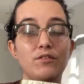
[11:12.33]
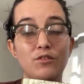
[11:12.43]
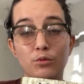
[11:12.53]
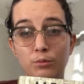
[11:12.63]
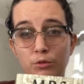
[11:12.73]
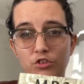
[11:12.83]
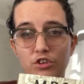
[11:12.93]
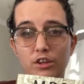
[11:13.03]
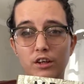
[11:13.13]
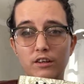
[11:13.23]
doing what
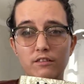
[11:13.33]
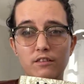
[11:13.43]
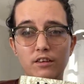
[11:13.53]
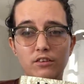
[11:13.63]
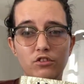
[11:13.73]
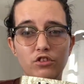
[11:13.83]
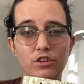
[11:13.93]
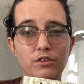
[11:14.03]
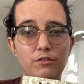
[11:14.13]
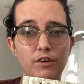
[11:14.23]
she does and
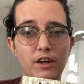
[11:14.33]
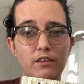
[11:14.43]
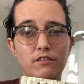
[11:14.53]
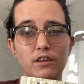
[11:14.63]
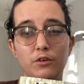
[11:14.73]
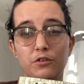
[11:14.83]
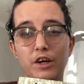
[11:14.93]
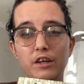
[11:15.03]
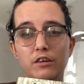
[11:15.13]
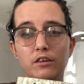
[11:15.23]
she finds a
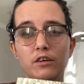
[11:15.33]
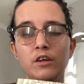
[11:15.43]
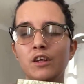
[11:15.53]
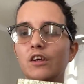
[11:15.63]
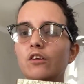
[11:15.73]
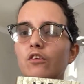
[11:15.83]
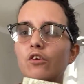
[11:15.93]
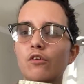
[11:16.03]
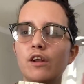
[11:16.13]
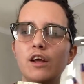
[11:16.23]
writer to
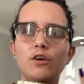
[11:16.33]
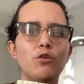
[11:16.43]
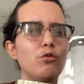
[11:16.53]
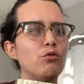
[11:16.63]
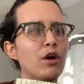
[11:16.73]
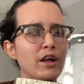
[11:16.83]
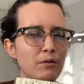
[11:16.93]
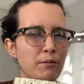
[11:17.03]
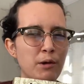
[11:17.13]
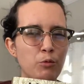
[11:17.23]
go and like write a
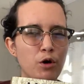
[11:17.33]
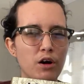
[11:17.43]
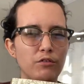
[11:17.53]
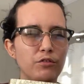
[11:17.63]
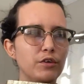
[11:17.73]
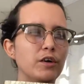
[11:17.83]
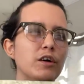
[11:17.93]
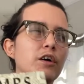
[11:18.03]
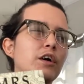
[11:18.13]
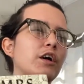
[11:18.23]
memoir for
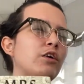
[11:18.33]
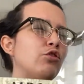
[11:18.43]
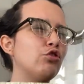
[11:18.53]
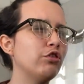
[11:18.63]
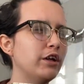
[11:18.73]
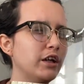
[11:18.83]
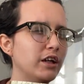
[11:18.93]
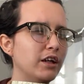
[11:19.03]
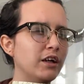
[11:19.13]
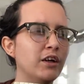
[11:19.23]
her
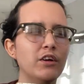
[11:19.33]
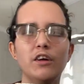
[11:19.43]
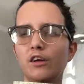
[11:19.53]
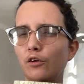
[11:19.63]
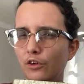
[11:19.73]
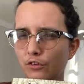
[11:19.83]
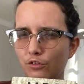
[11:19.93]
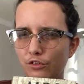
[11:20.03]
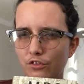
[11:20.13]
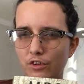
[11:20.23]
intriguing,
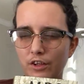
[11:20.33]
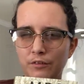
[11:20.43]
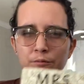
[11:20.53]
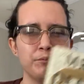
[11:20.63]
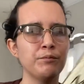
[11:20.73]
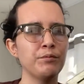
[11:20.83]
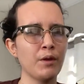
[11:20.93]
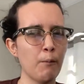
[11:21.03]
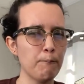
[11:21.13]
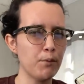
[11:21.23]
interesting
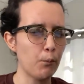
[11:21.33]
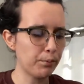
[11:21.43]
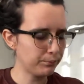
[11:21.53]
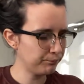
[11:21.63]
boop.